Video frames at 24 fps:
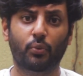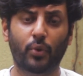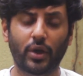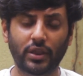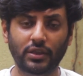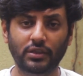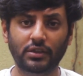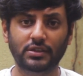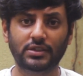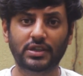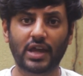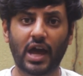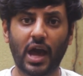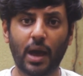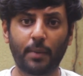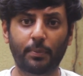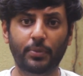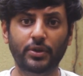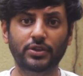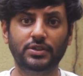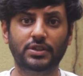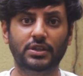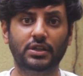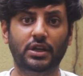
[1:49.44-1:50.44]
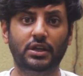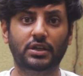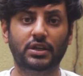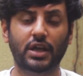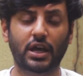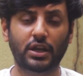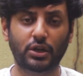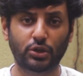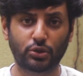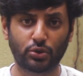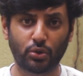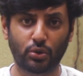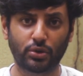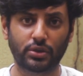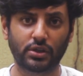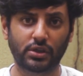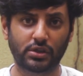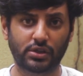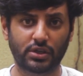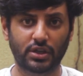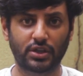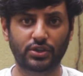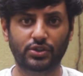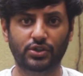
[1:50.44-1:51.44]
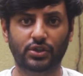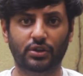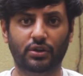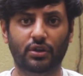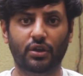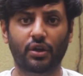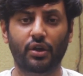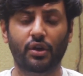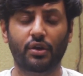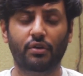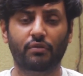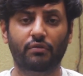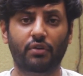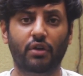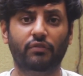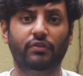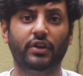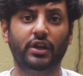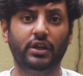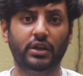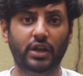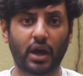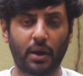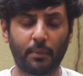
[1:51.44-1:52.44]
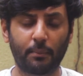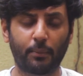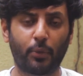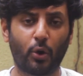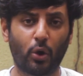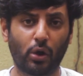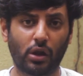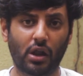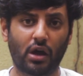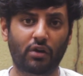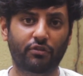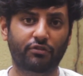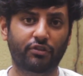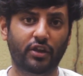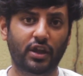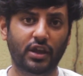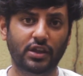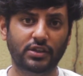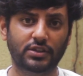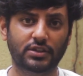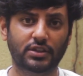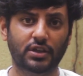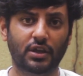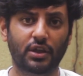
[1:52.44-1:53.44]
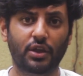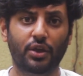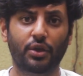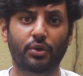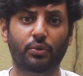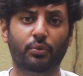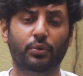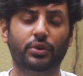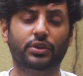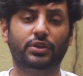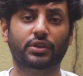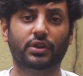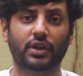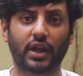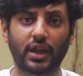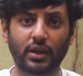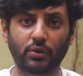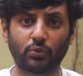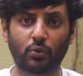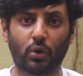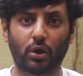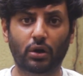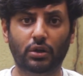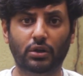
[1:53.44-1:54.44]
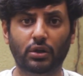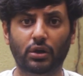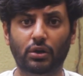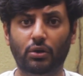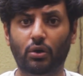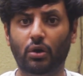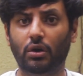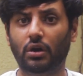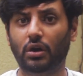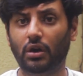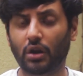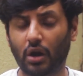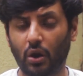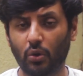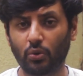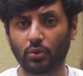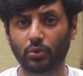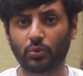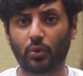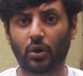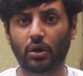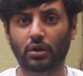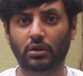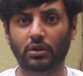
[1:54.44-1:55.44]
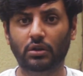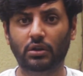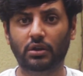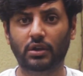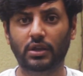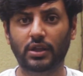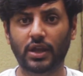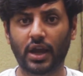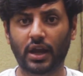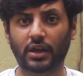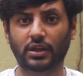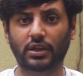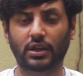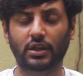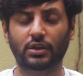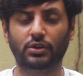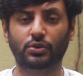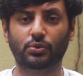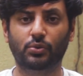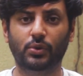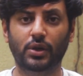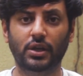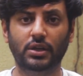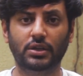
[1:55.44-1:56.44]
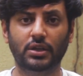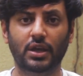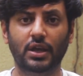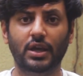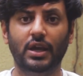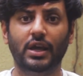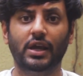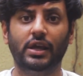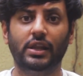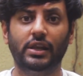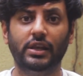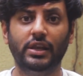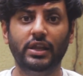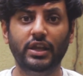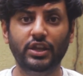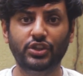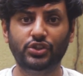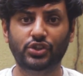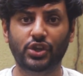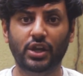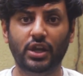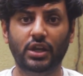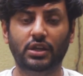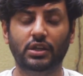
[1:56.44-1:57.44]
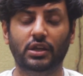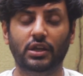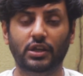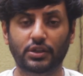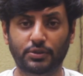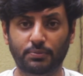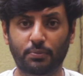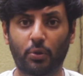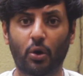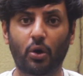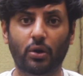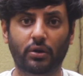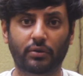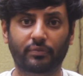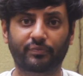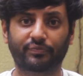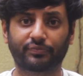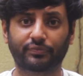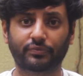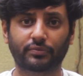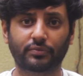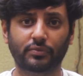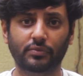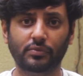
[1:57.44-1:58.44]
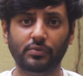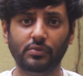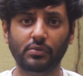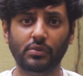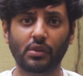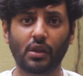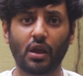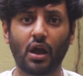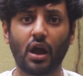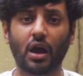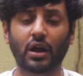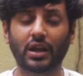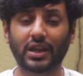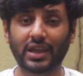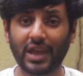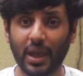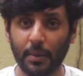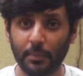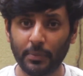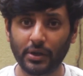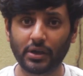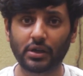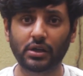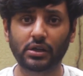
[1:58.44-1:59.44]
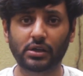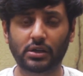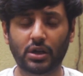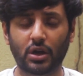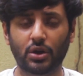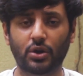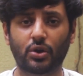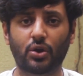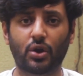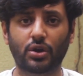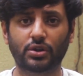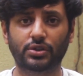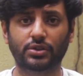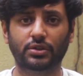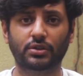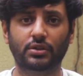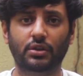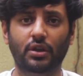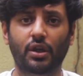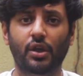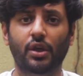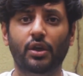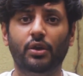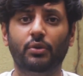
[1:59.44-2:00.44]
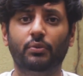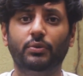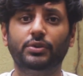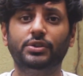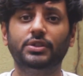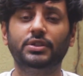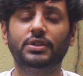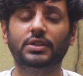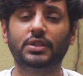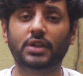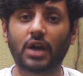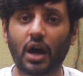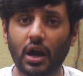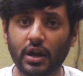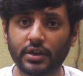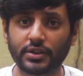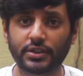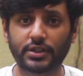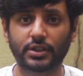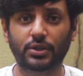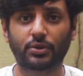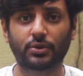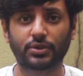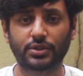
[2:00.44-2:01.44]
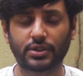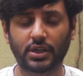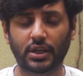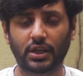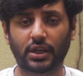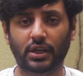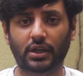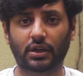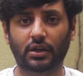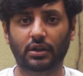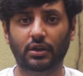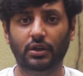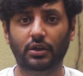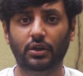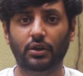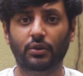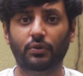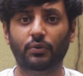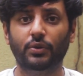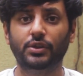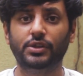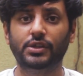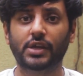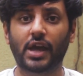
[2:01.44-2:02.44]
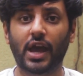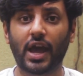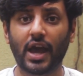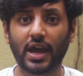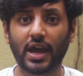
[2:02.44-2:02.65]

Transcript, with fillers: When this happens in a territorial region where we dump all our waste, with rainwater or groundwater reacting to it, leachate is born. A chemical concoction which is carcinogenic, which